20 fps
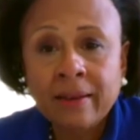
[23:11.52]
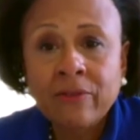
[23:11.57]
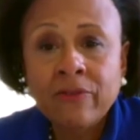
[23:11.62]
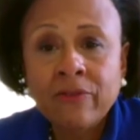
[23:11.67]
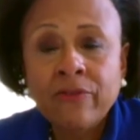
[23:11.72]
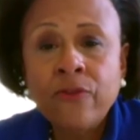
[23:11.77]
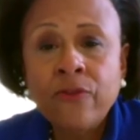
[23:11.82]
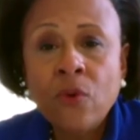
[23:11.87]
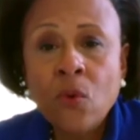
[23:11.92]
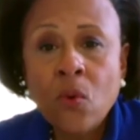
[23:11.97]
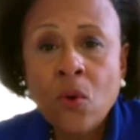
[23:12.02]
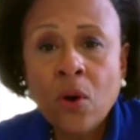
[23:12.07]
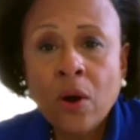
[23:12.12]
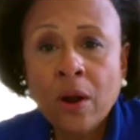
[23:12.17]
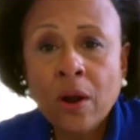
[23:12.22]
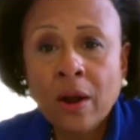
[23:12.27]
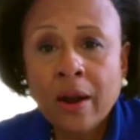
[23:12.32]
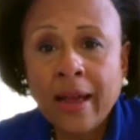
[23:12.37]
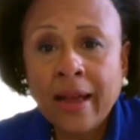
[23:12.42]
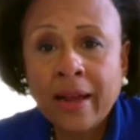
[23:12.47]

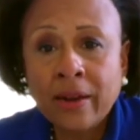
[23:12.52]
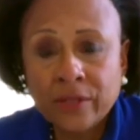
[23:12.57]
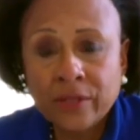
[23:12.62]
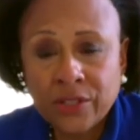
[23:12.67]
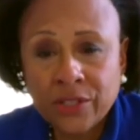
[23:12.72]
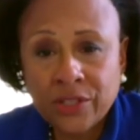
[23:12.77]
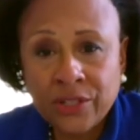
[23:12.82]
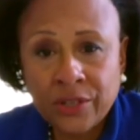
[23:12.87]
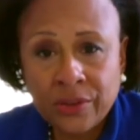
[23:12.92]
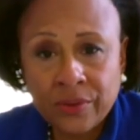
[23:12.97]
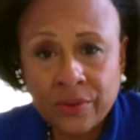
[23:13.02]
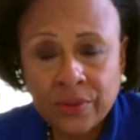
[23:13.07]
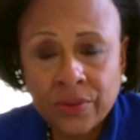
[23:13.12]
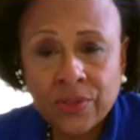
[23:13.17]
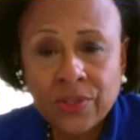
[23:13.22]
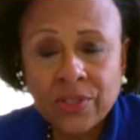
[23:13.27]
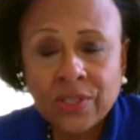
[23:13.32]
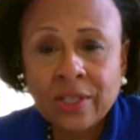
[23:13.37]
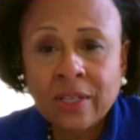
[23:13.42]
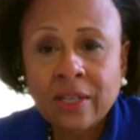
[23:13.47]
for our
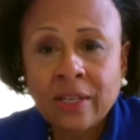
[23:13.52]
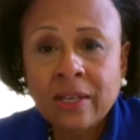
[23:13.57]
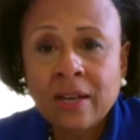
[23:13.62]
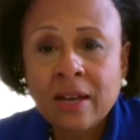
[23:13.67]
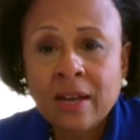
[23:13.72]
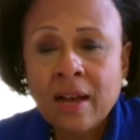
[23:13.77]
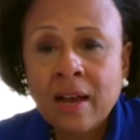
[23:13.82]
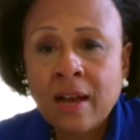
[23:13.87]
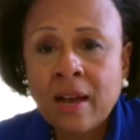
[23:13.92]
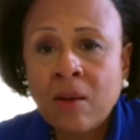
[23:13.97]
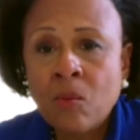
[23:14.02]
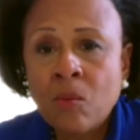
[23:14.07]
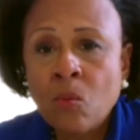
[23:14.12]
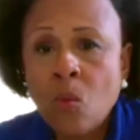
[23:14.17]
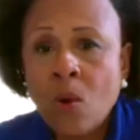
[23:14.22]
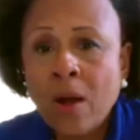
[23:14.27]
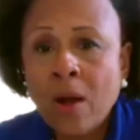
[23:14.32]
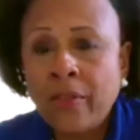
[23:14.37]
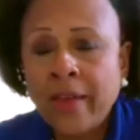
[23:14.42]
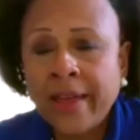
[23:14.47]
students while